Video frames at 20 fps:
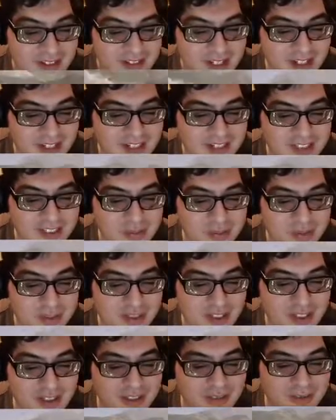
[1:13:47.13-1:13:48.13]
Now, this is pretty
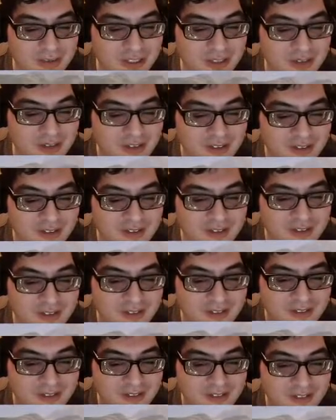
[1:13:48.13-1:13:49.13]
awesome, though.
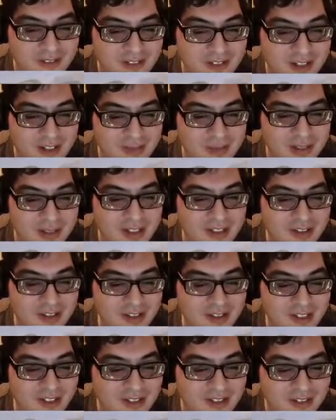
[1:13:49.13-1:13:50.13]
I'm not gonna
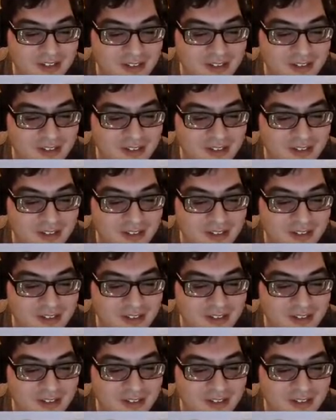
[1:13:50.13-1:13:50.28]
lie.